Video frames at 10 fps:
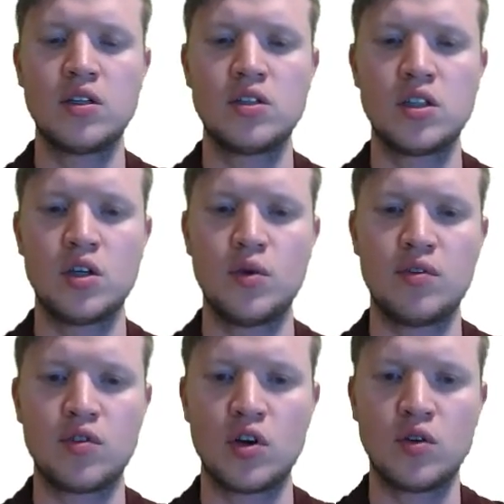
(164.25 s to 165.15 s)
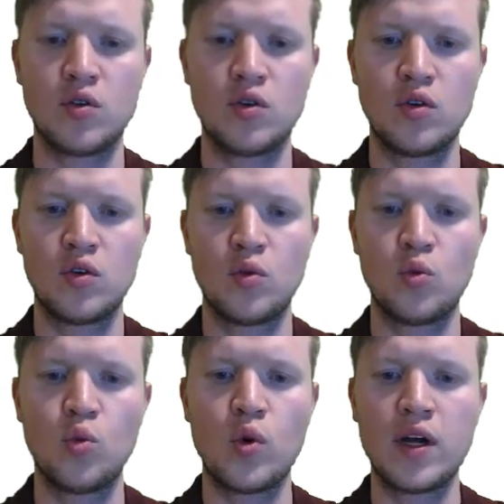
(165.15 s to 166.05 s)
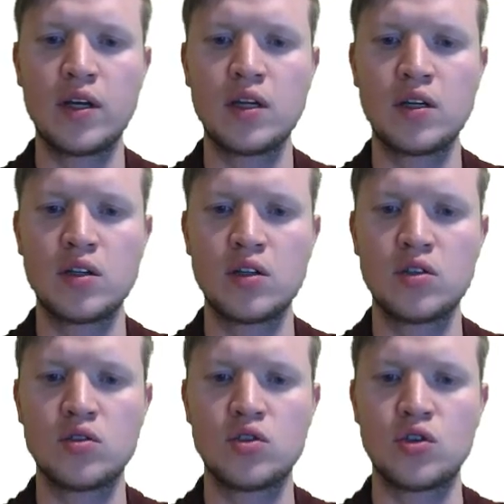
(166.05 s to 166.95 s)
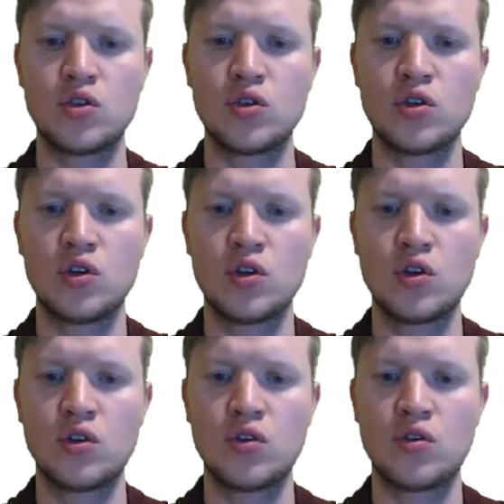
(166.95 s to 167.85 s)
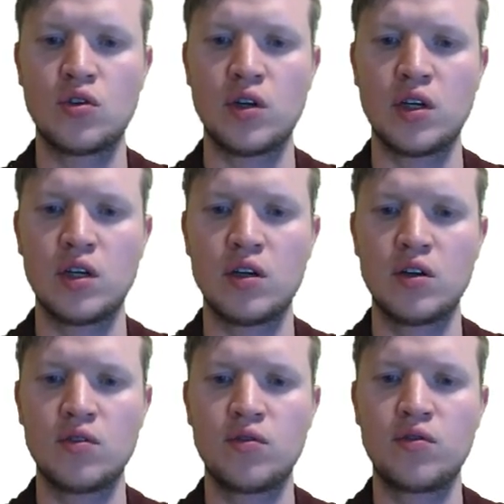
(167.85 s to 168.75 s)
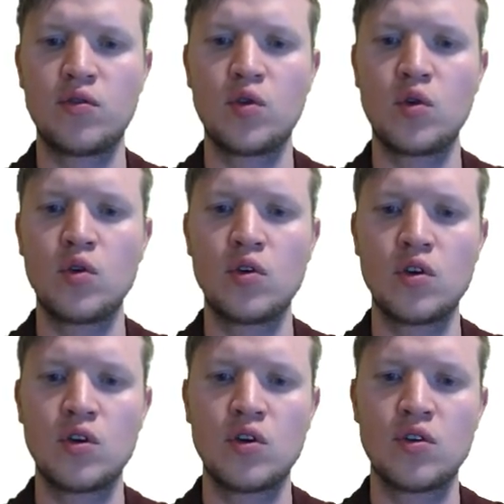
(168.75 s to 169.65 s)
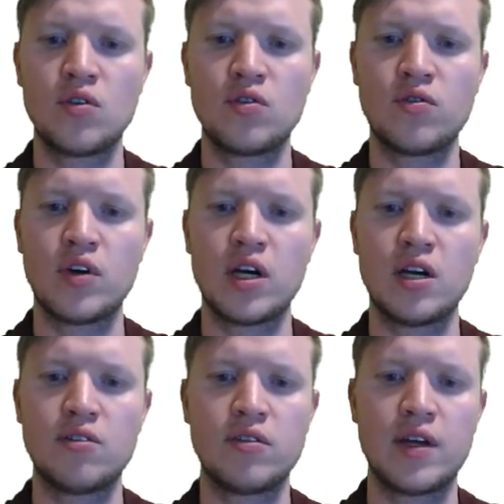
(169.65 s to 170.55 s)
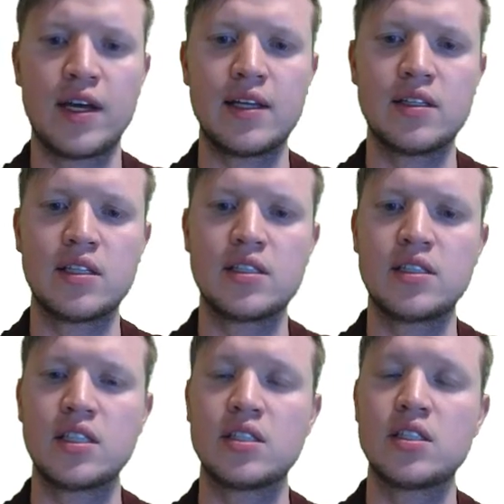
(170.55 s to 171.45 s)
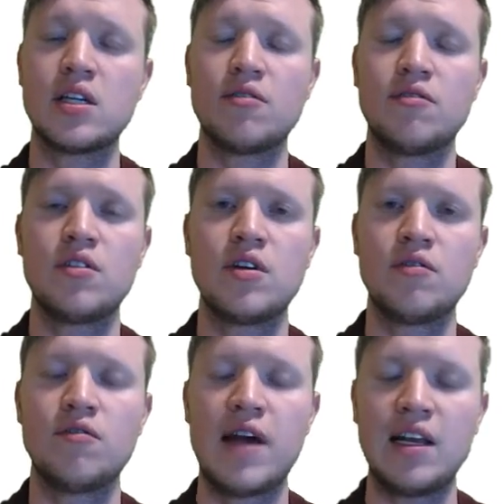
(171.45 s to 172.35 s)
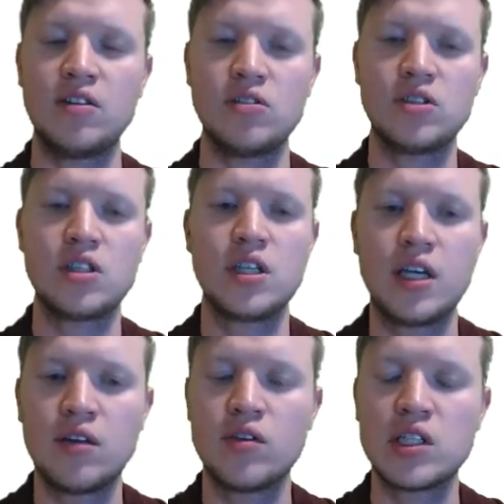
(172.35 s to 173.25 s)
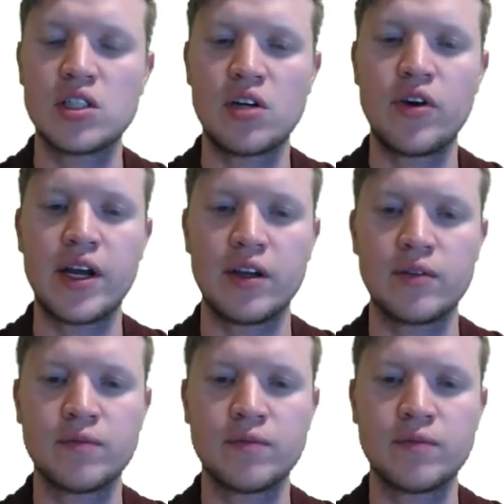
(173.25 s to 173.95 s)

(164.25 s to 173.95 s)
So we've got 1, 2, 3, 4, 5, and 6 values in this array.